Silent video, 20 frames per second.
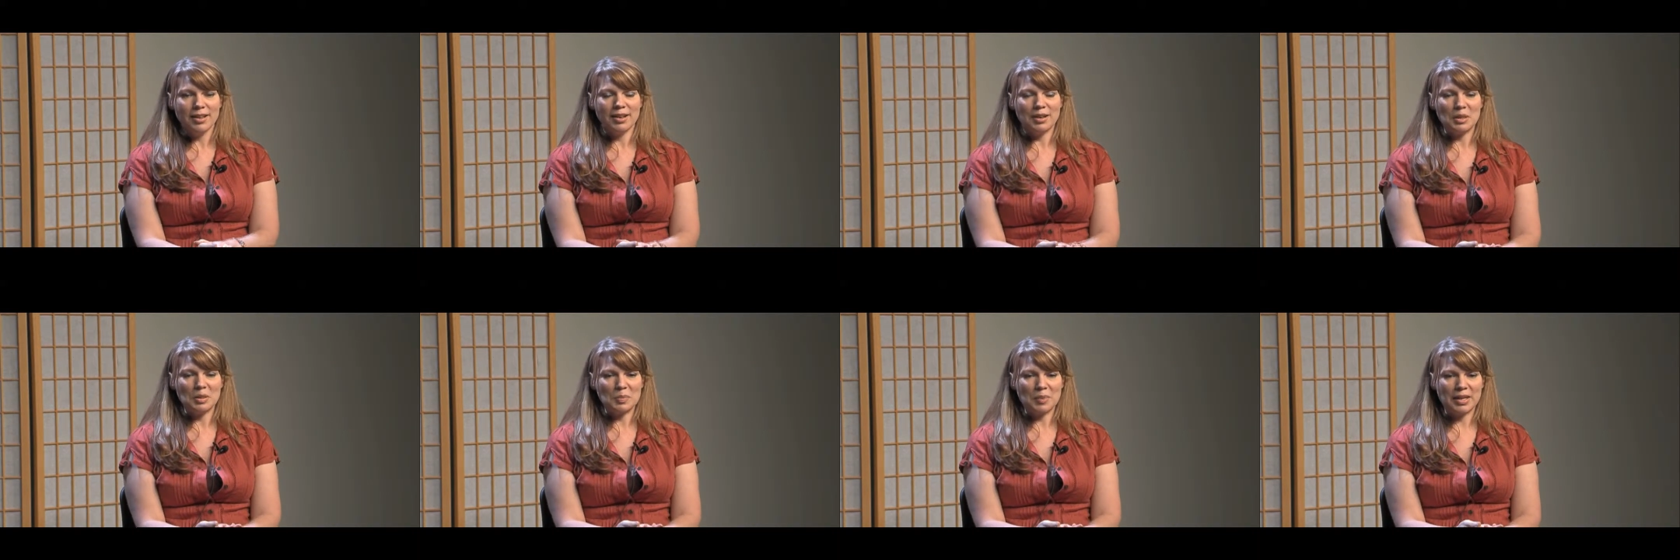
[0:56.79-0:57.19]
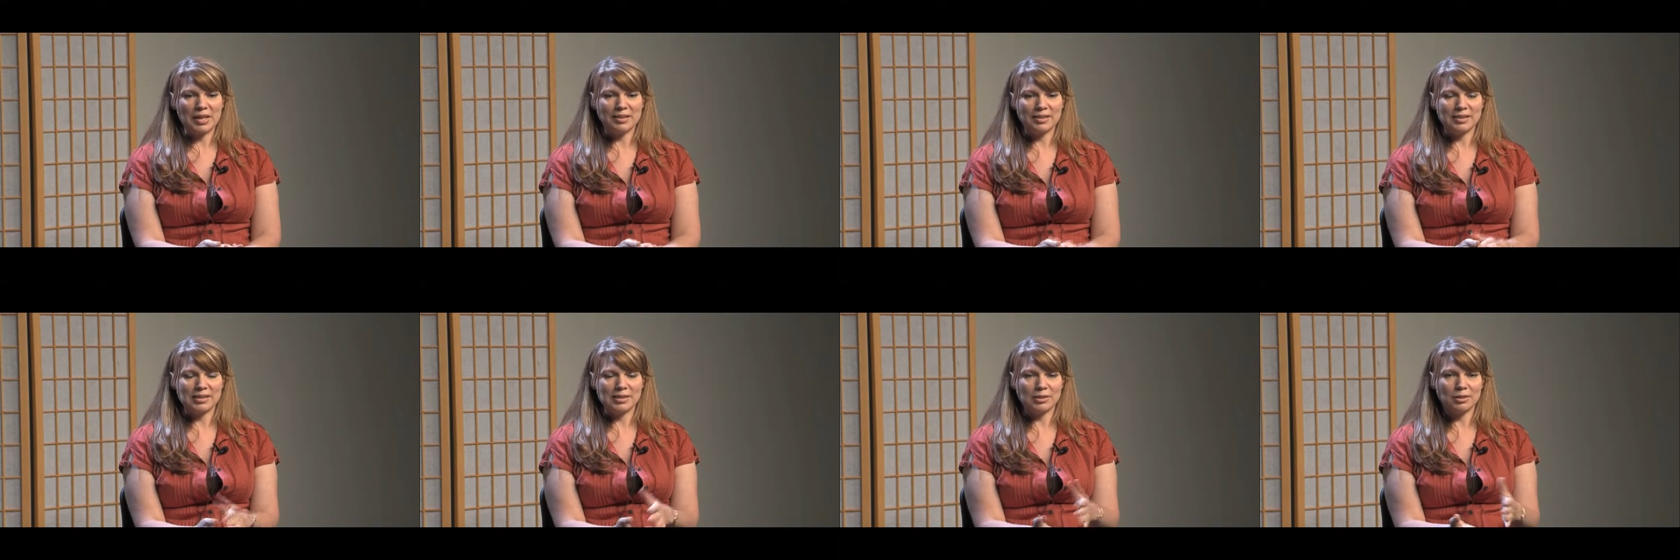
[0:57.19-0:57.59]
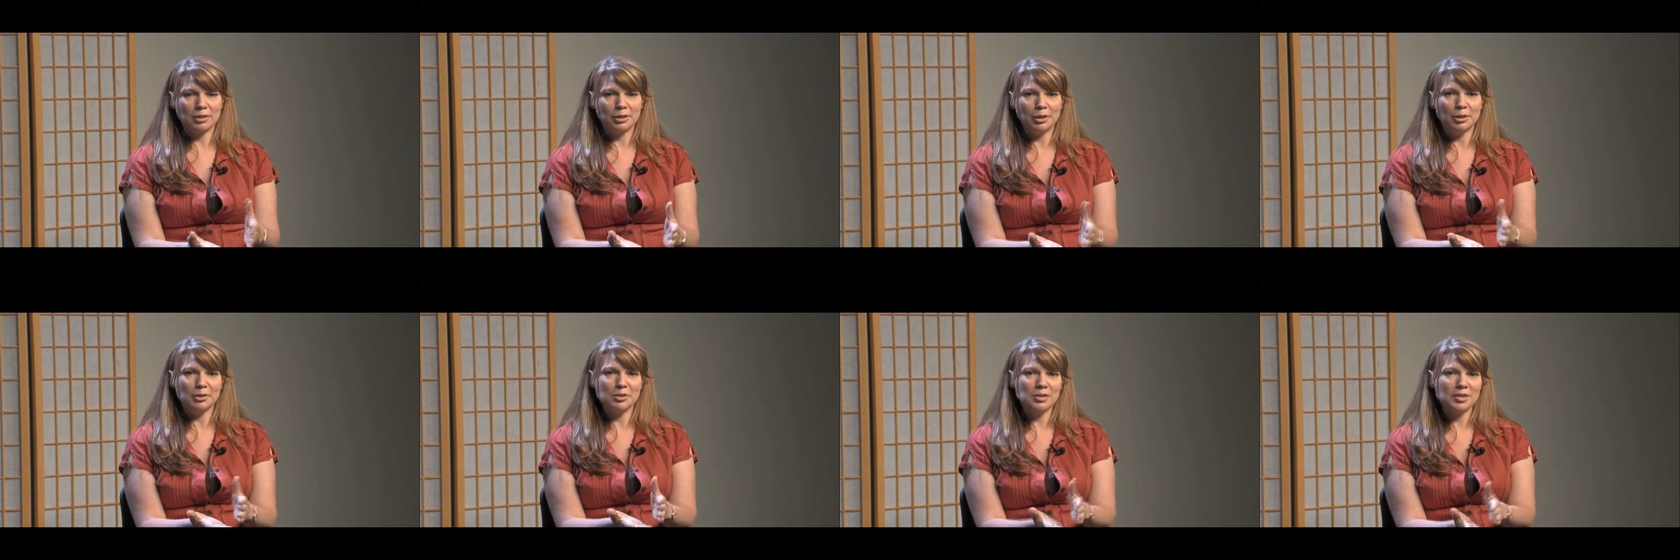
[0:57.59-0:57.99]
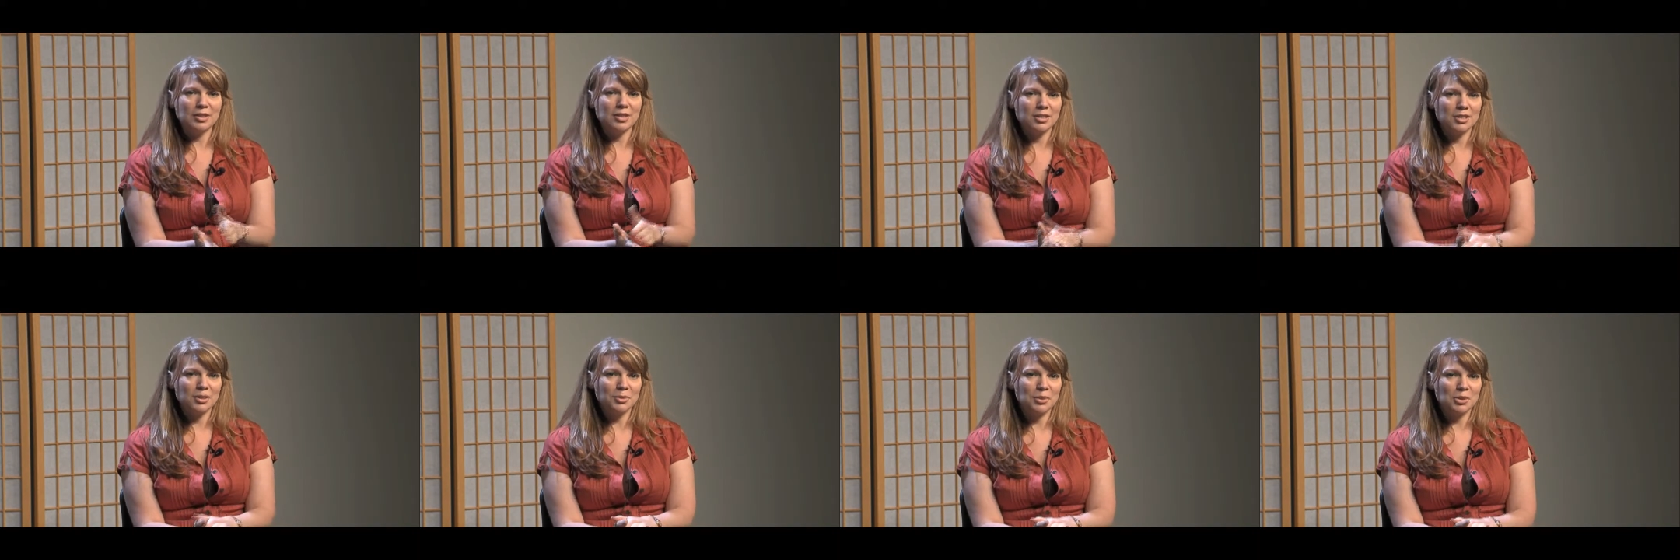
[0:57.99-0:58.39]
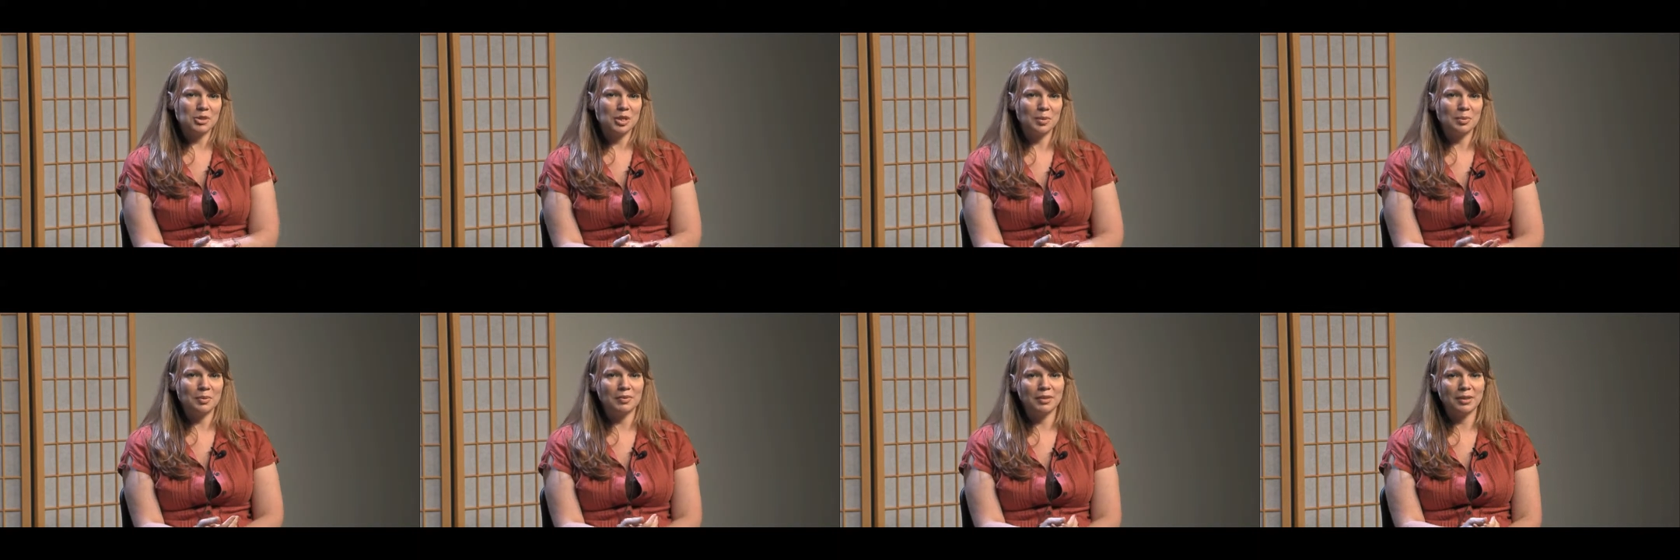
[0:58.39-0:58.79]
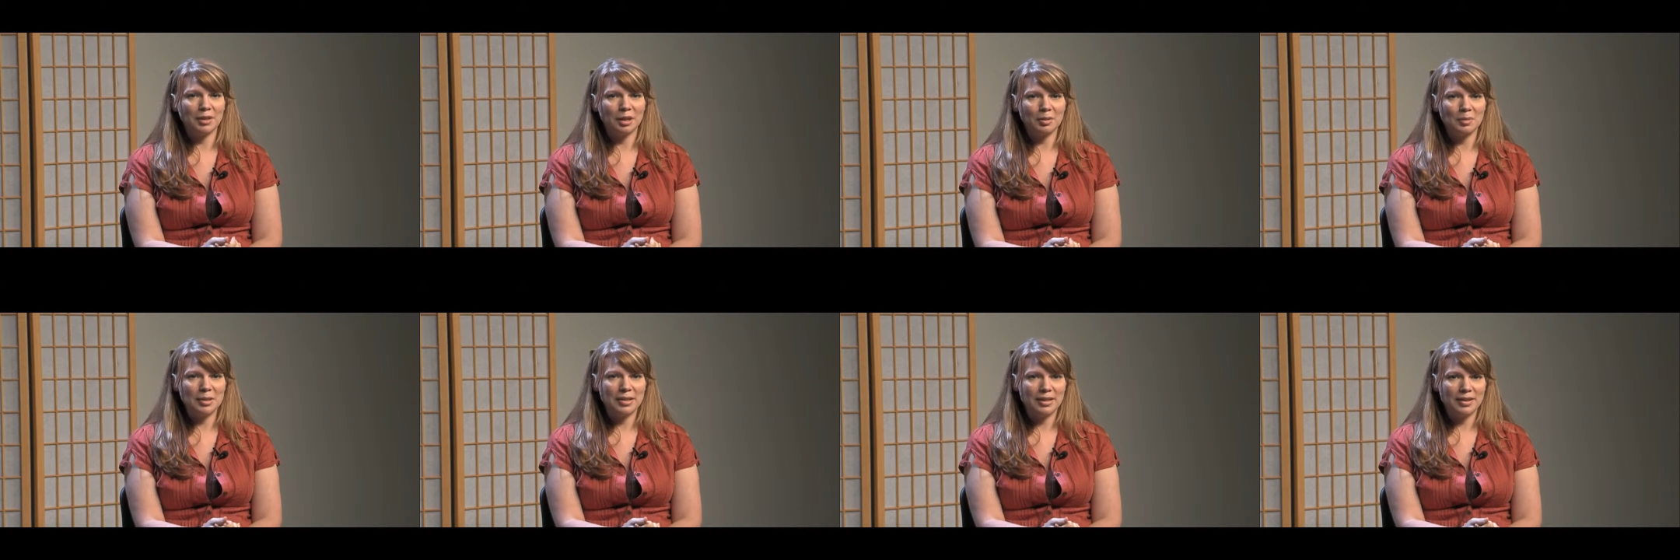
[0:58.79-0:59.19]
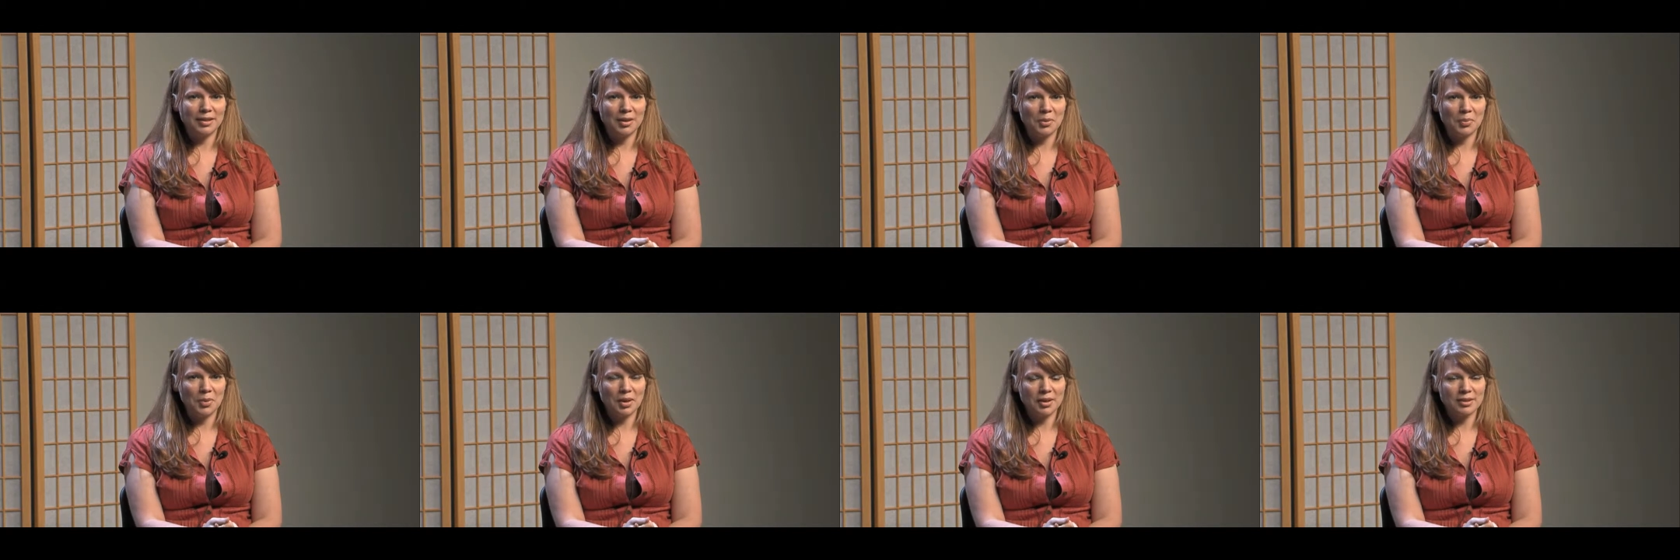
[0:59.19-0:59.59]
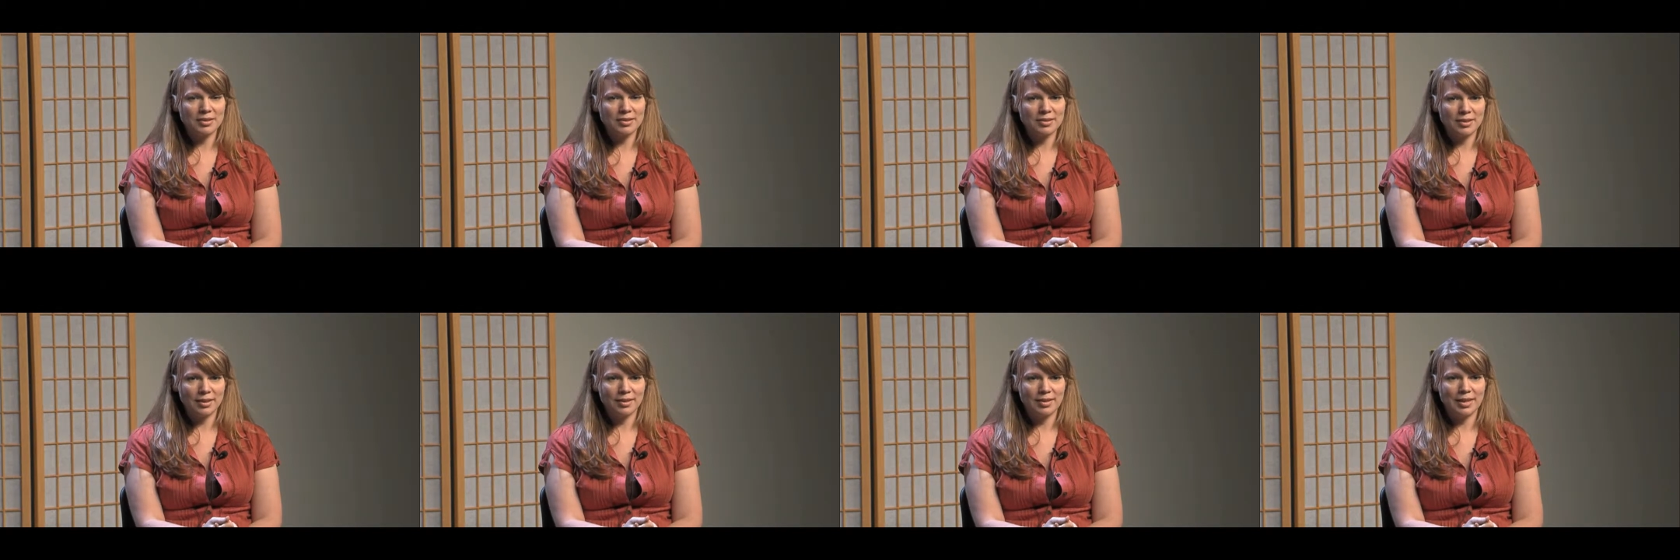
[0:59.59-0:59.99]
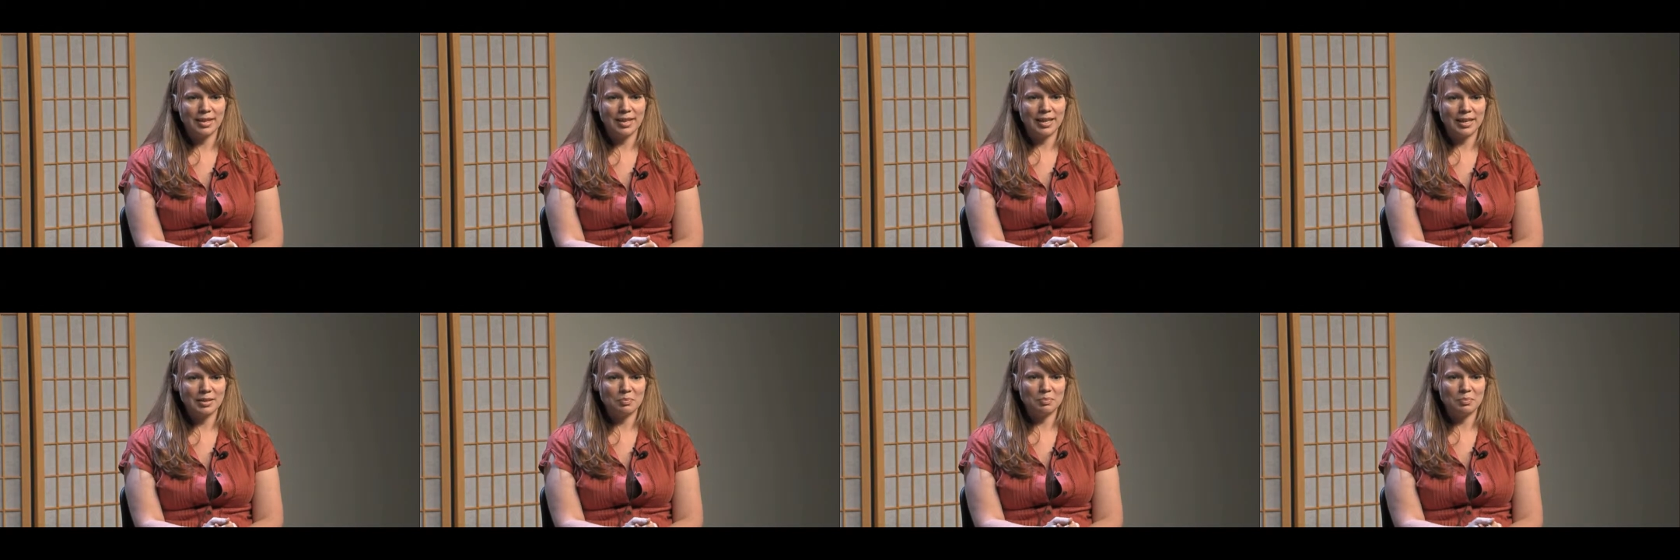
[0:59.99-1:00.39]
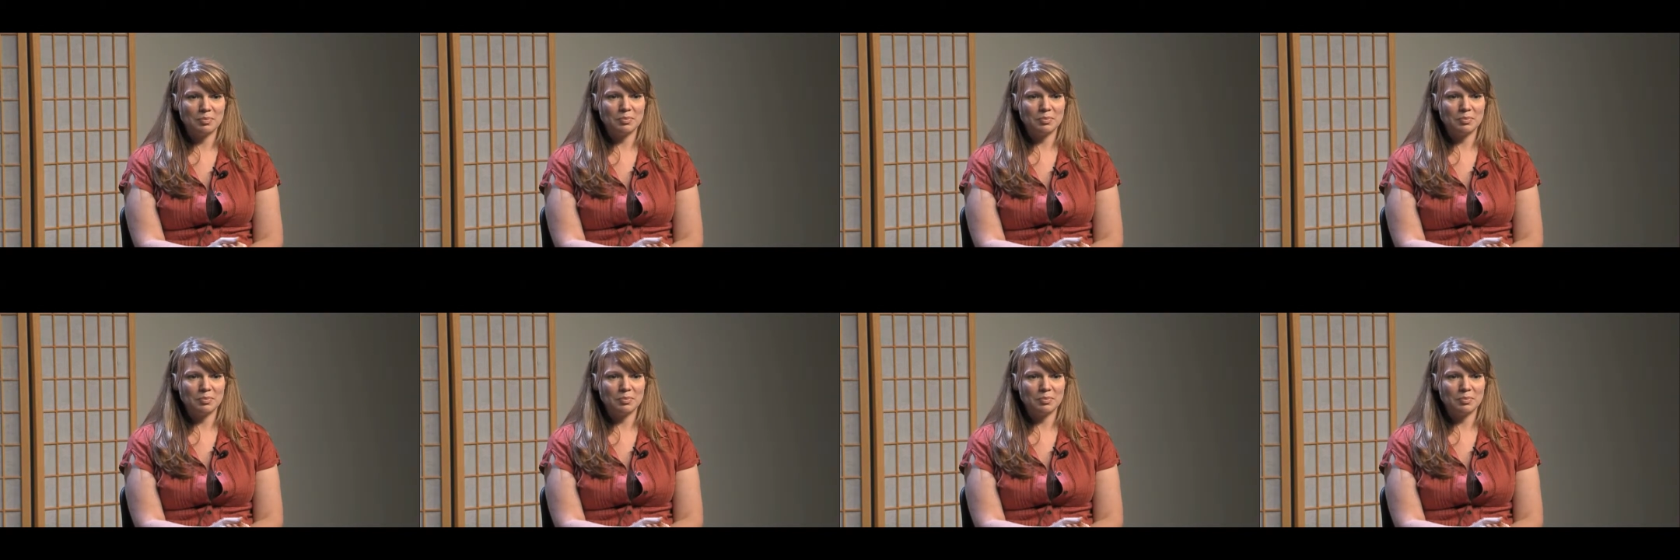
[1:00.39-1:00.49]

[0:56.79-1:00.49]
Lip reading: that is as close to the general shape of the garment that I want, and then I